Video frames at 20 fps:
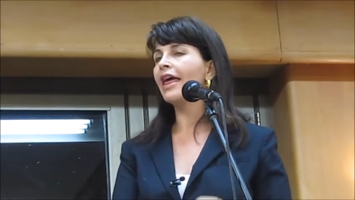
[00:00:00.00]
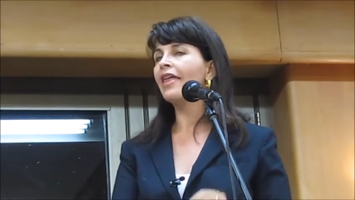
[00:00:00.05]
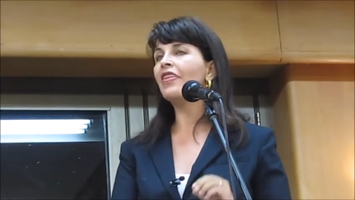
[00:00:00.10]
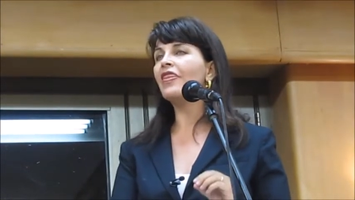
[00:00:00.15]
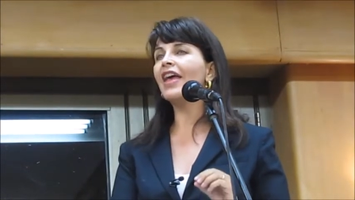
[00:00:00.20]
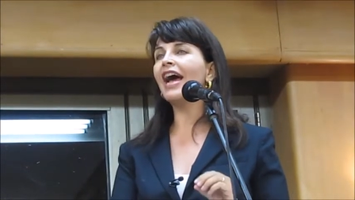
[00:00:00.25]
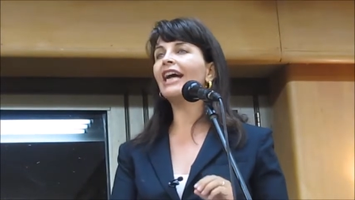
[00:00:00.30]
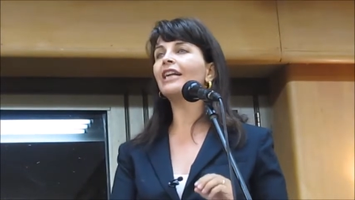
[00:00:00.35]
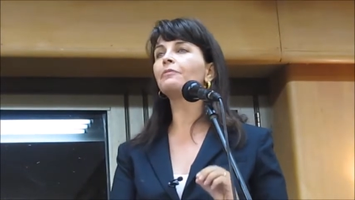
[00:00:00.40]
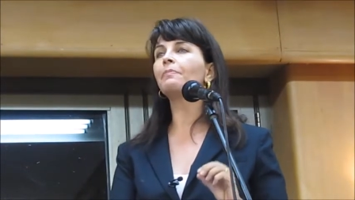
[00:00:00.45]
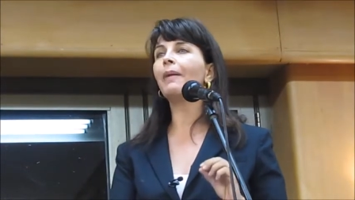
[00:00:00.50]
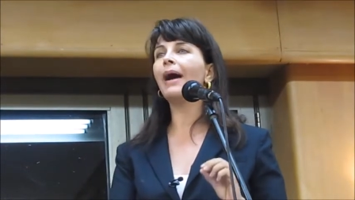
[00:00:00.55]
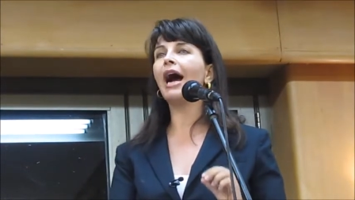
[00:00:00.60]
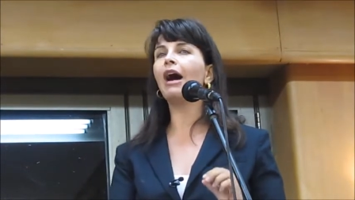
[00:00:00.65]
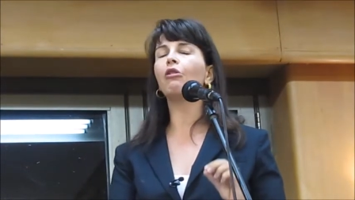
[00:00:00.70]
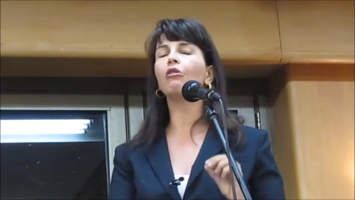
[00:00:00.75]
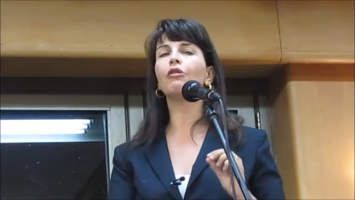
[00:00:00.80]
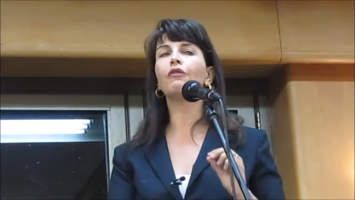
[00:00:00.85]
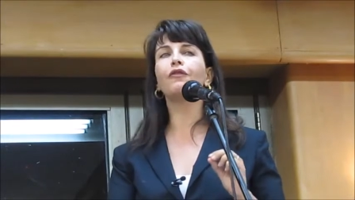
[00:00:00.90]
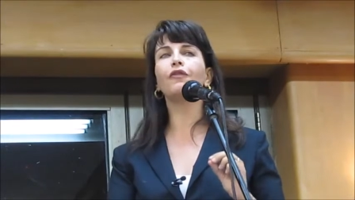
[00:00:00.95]
that
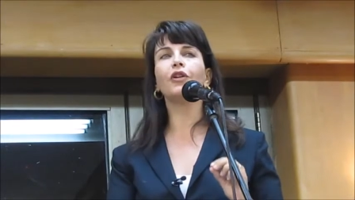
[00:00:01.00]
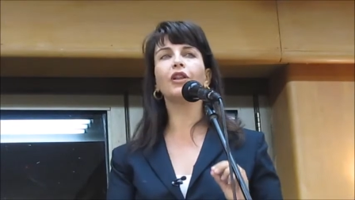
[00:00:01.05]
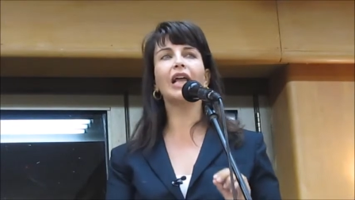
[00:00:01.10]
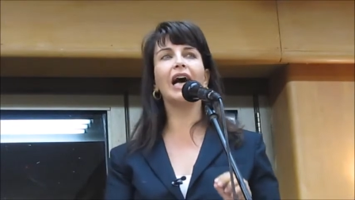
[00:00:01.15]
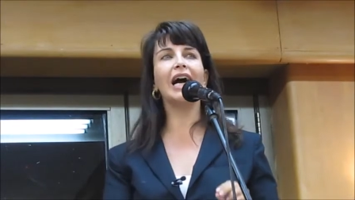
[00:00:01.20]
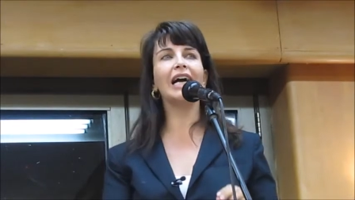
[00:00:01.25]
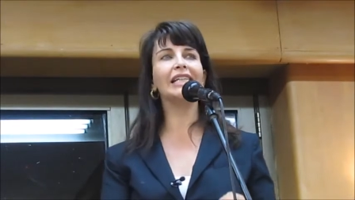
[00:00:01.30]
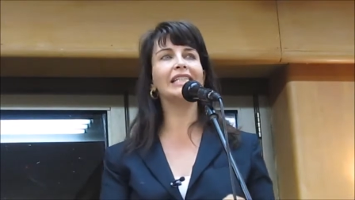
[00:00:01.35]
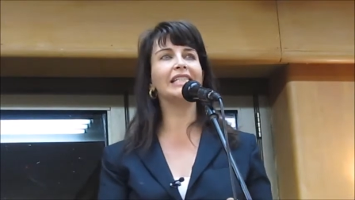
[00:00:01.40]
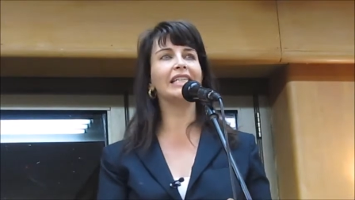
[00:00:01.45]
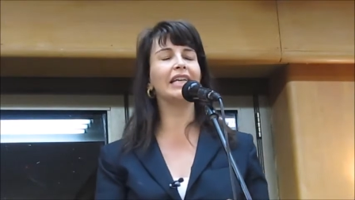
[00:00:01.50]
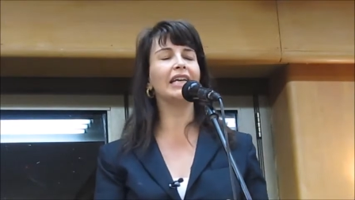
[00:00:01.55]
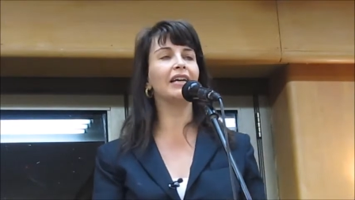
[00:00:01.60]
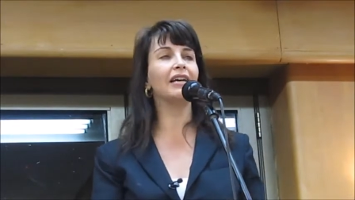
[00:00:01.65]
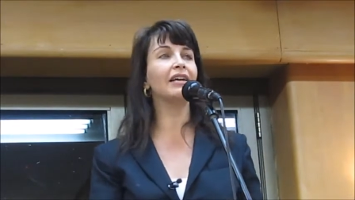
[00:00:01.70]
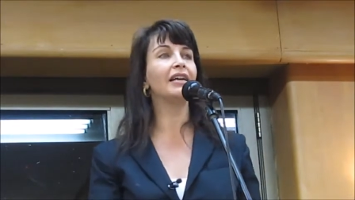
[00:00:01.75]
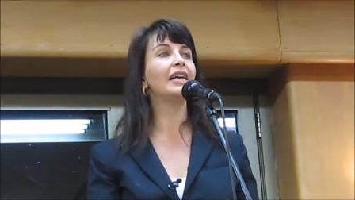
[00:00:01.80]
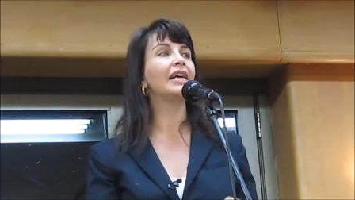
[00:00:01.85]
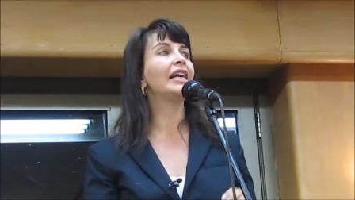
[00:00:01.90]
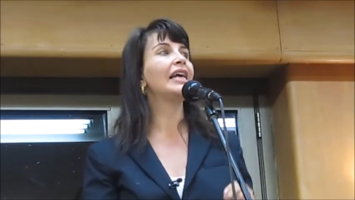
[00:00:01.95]
powerful
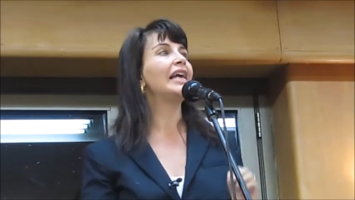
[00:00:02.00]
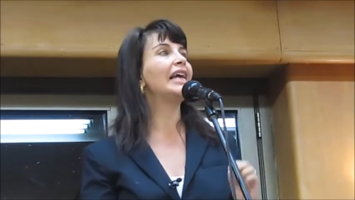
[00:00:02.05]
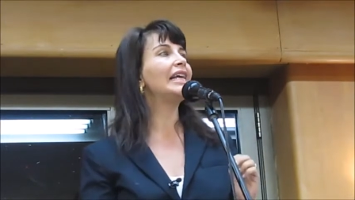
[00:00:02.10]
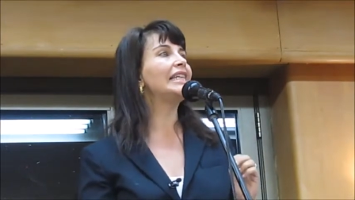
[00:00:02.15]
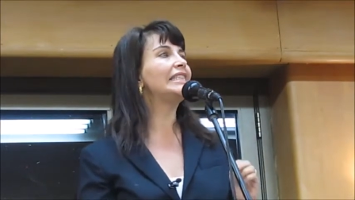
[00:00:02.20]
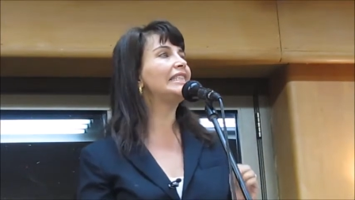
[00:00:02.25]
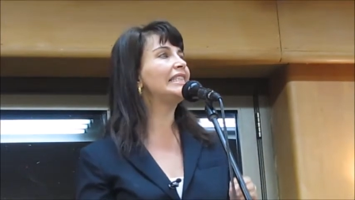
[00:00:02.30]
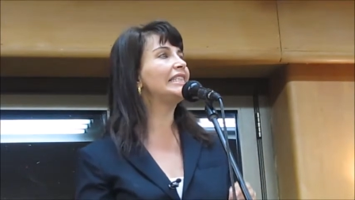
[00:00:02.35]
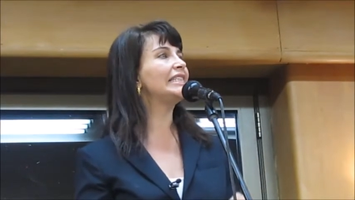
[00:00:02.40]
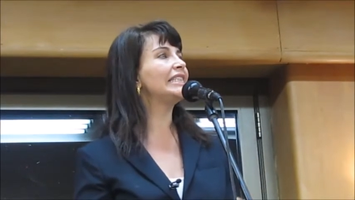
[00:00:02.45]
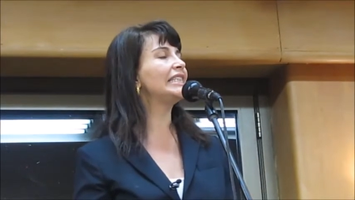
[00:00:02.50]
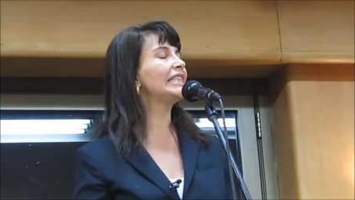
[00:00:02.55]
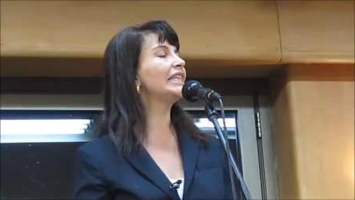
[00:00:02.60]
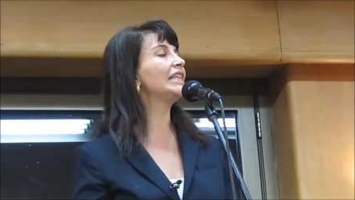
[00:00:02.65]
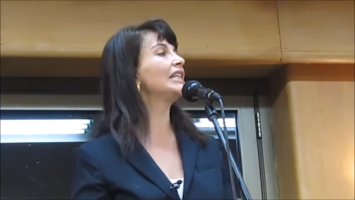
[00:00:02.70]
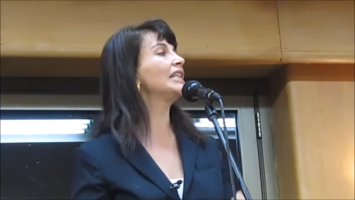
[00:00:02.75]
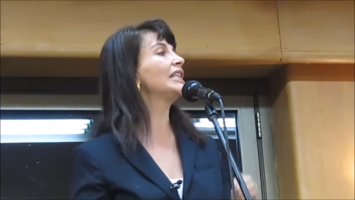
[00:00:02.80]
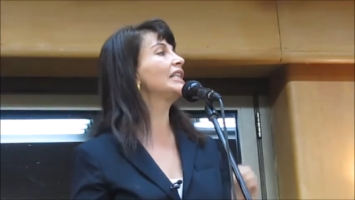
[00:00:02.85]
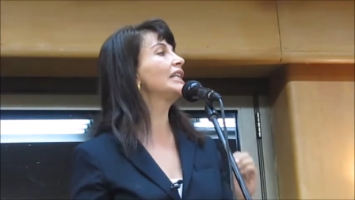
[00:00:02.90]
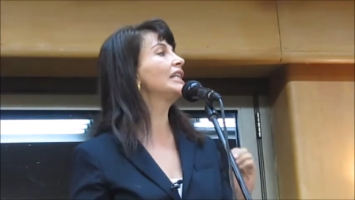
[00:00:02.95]
idea is
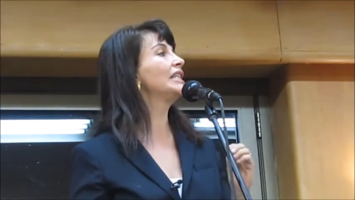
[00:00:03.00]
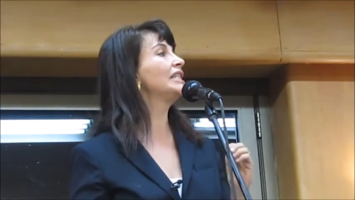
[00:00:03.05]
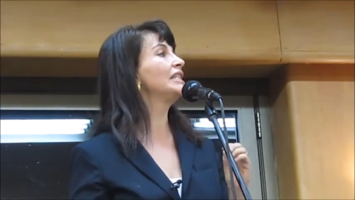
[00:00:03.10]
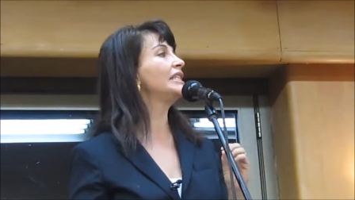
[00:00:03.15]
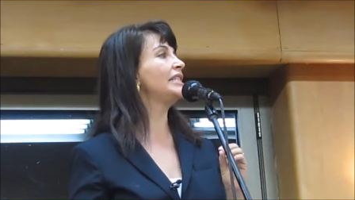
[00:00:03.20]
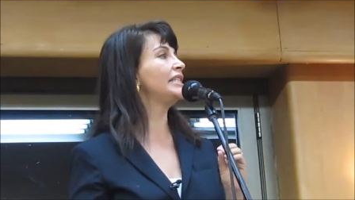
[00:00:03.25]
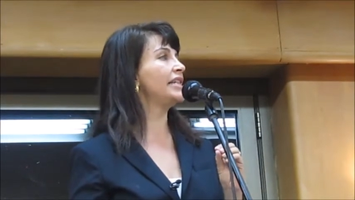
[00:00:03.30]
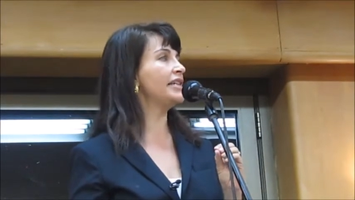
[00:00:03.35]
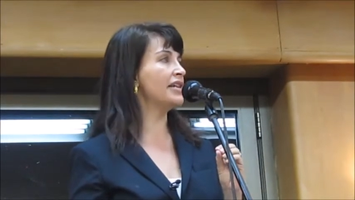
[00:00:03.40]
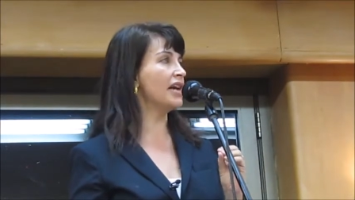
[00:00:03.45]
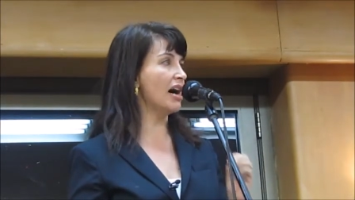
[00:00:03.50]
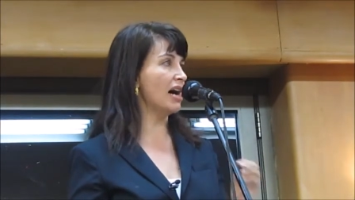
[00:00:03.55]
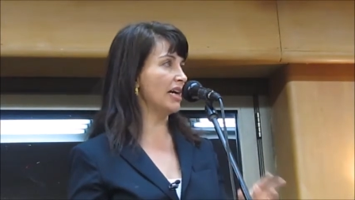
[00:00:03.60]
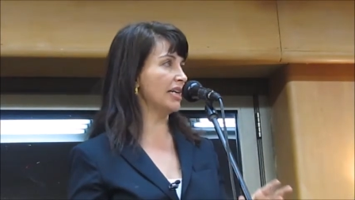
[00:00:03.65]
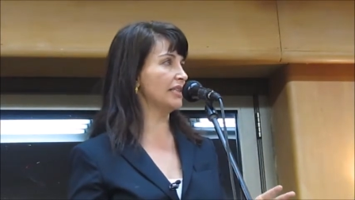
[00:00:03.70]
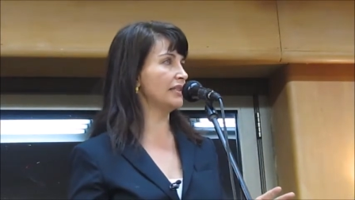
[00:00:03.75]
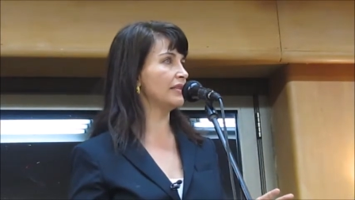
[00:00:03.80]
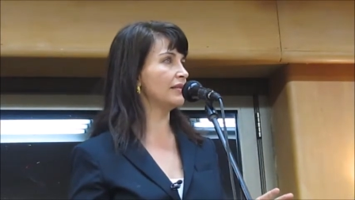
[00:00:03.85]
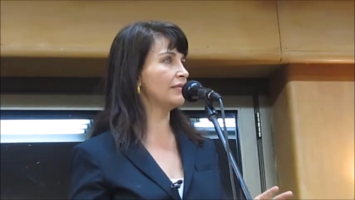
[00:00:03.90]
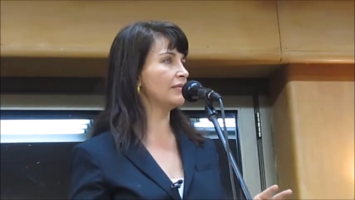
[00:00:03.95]
still denied.